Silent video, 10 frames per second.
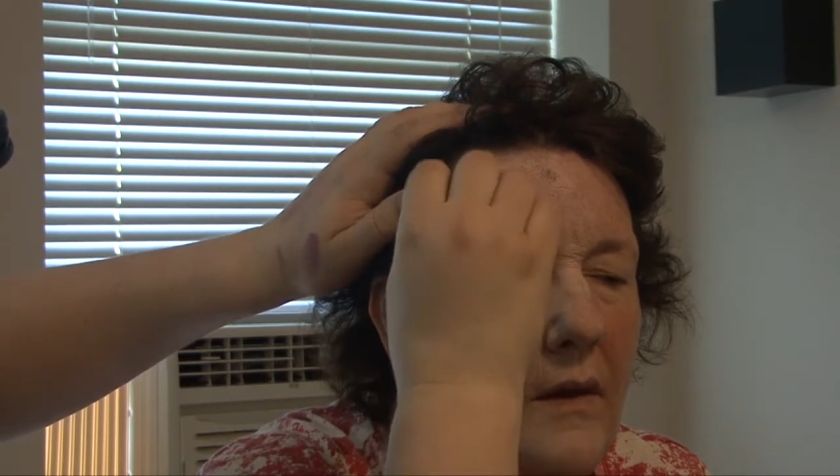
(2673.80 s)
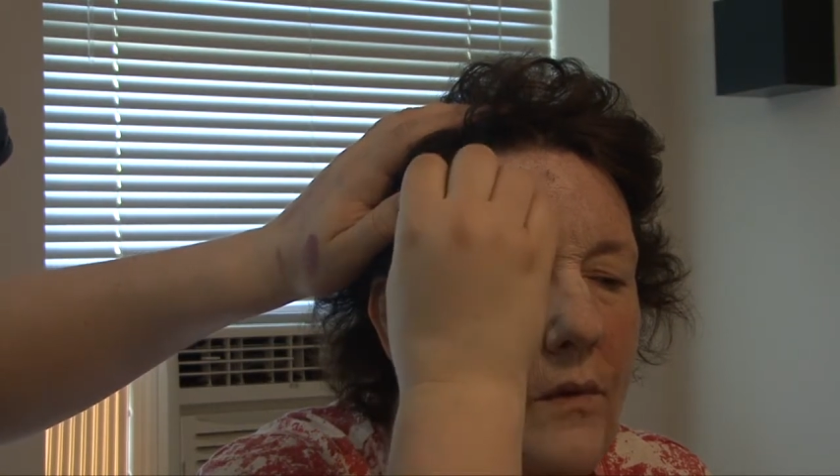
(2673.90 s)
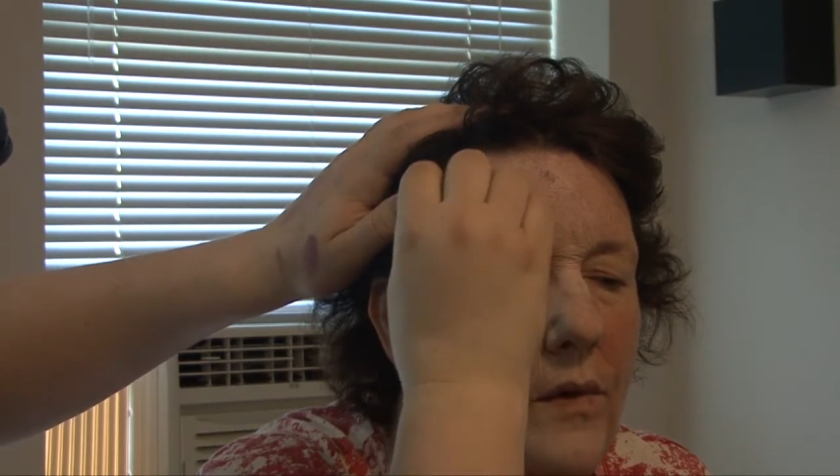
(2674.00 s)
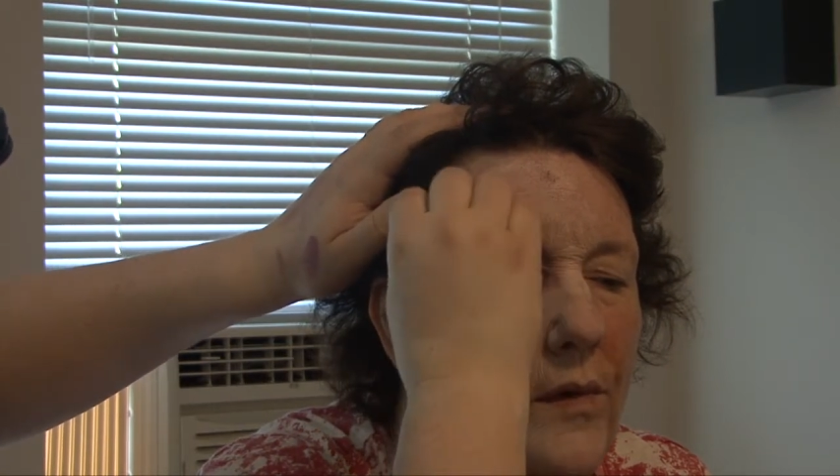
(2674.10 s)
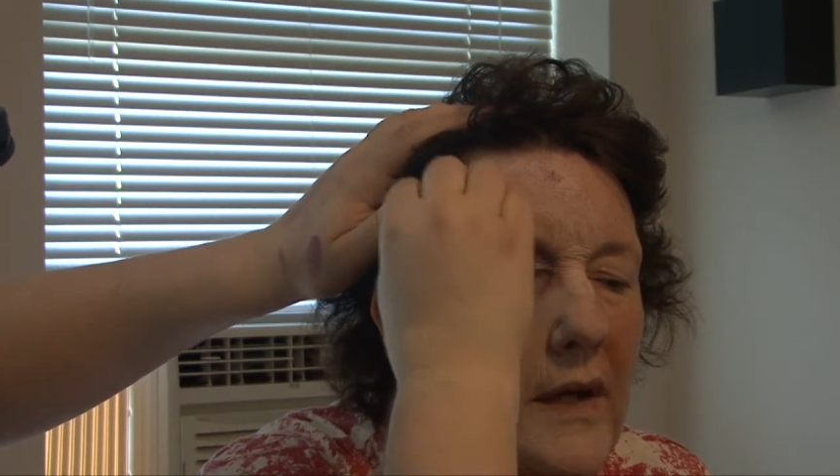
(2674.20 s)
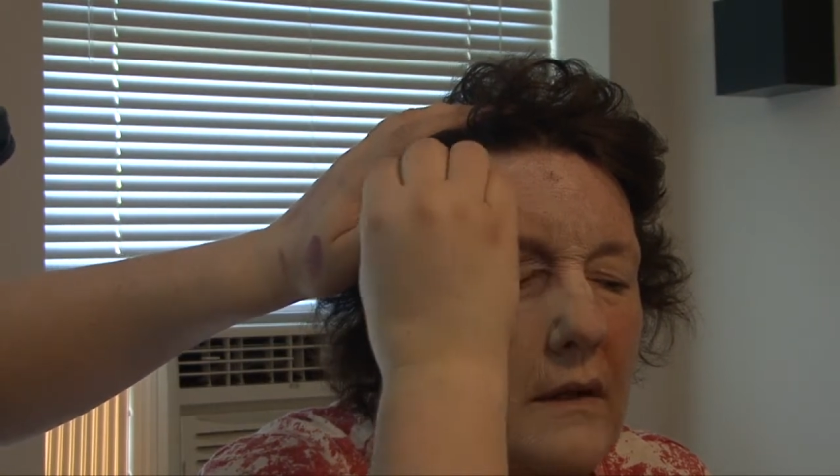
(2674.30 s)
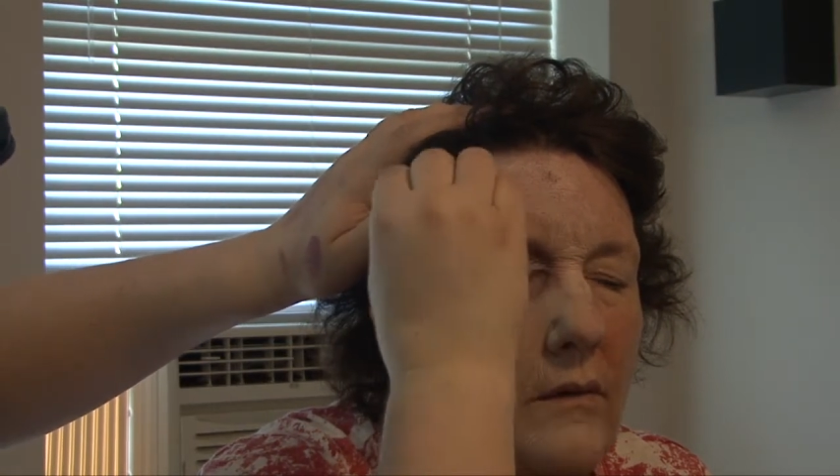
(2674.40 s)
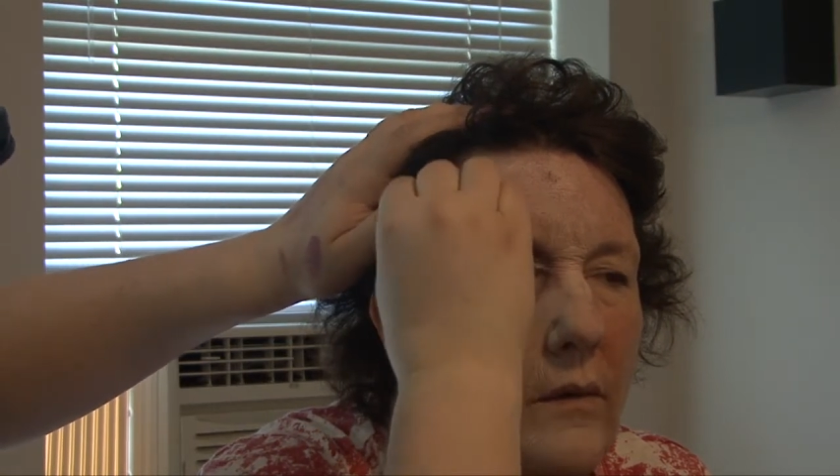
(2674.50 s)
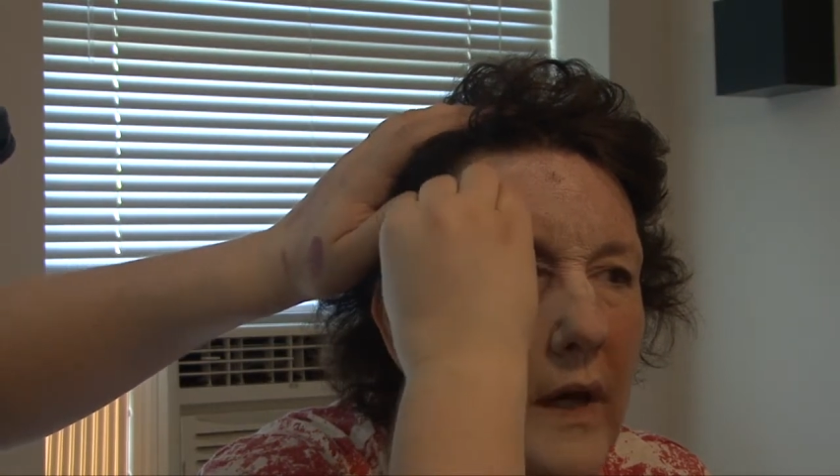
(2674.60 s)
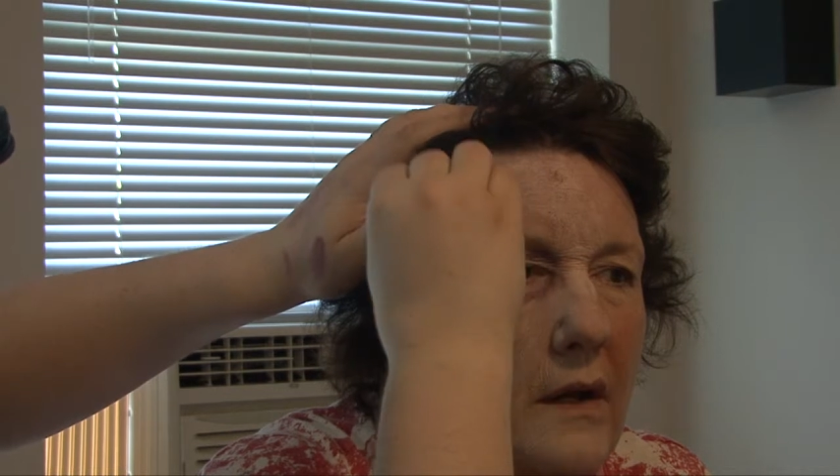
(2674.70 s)
What radio?
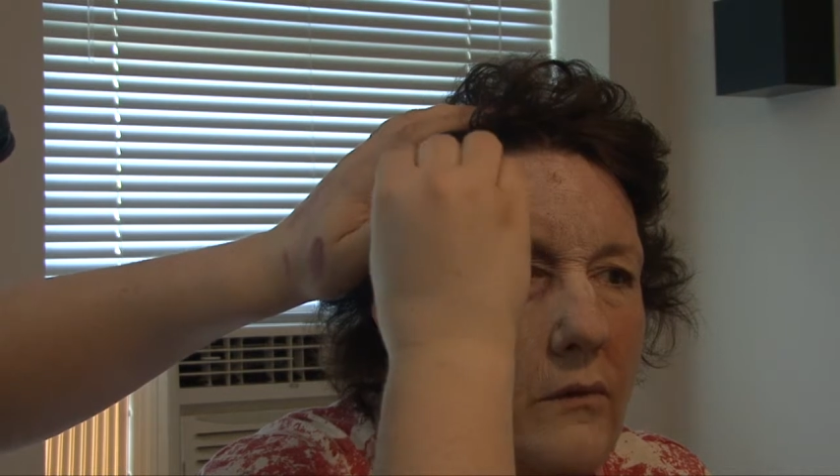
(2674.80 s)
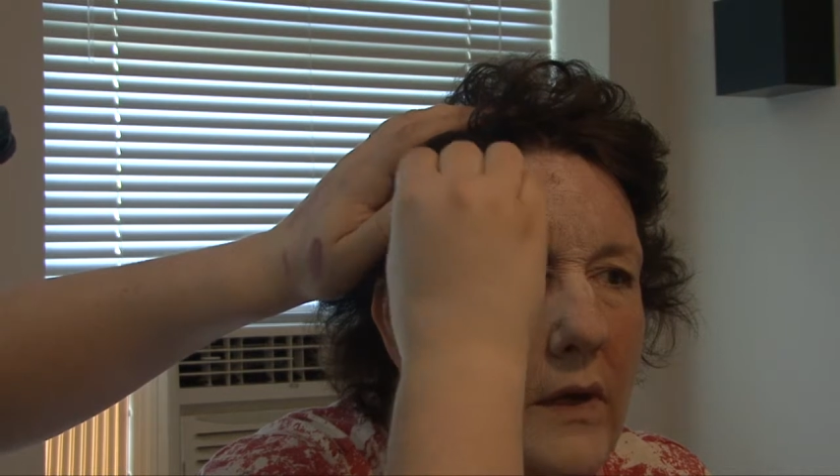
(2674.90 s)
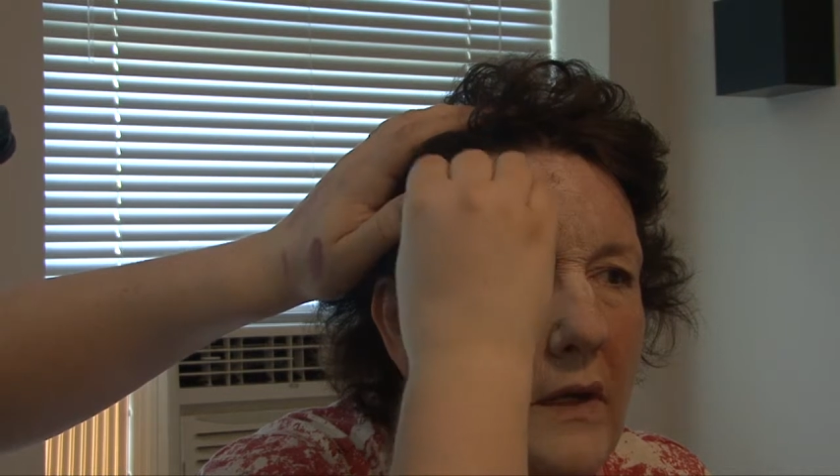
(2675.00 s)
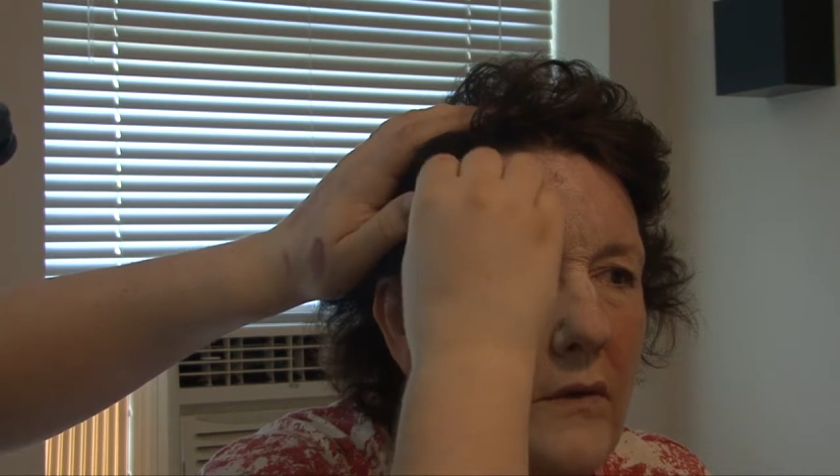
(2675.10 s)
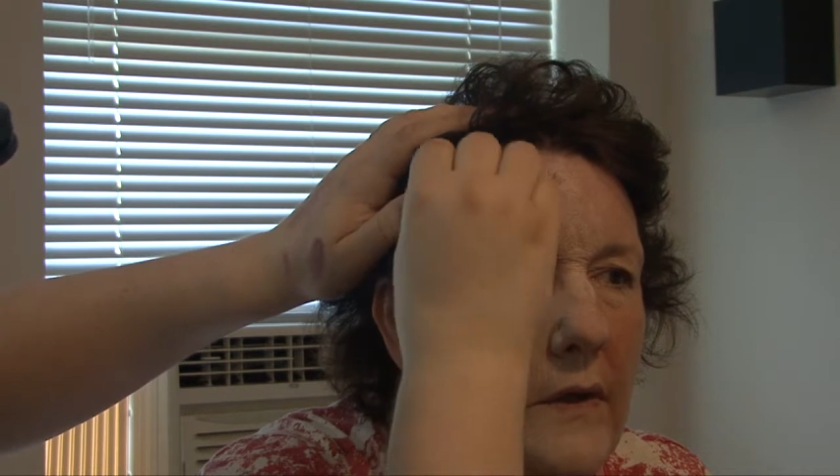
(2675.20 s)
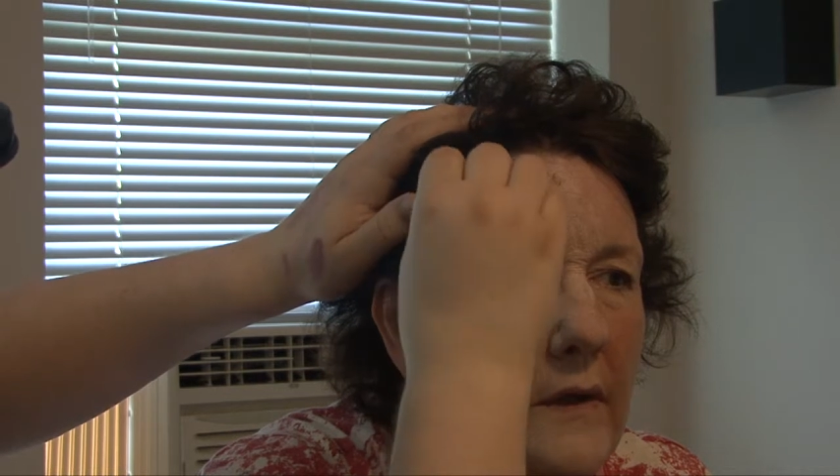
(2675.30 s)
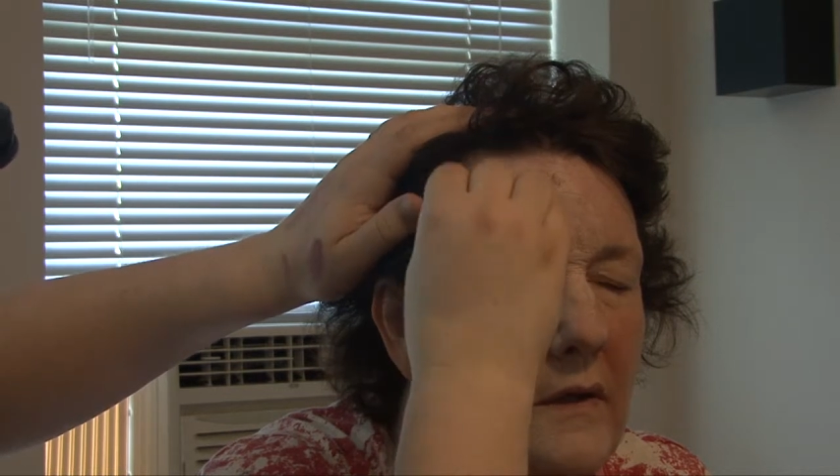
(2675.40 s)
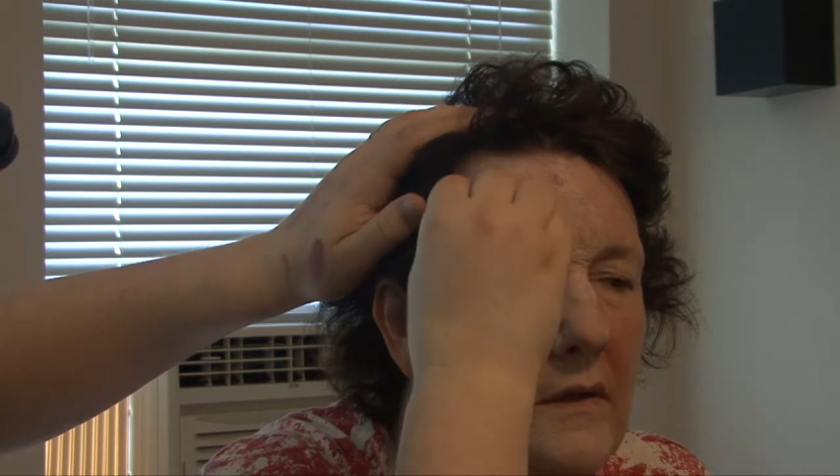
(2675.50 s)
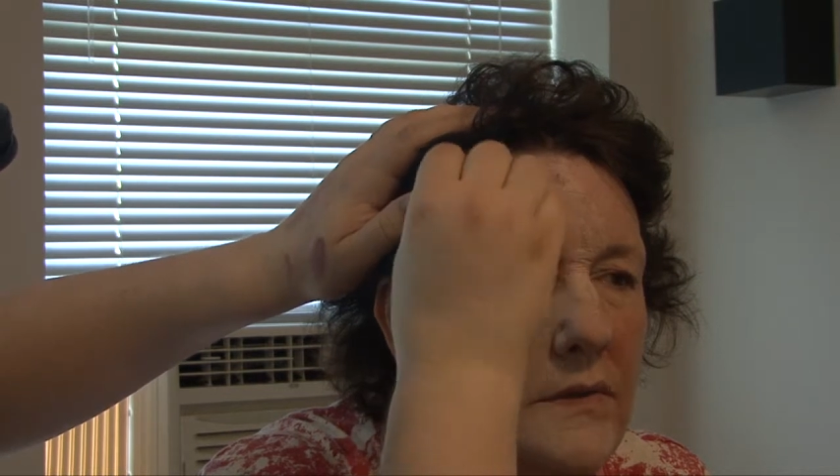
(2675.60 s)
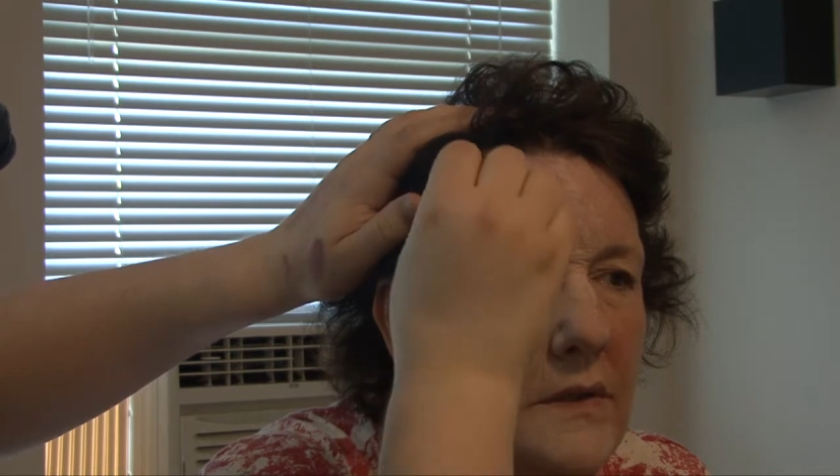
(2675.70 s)
What kind of radio are you going
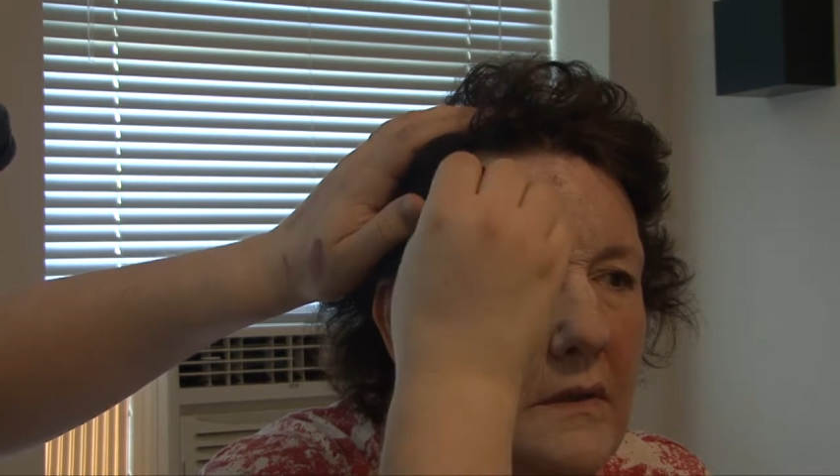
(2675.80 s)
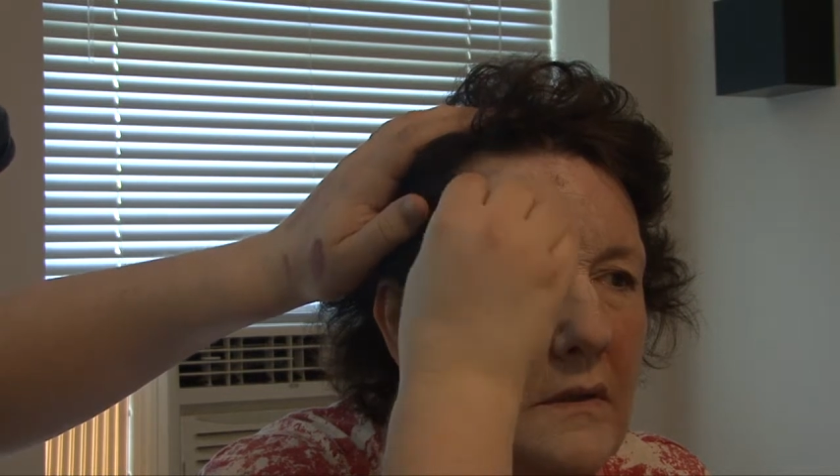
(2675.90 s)
to use?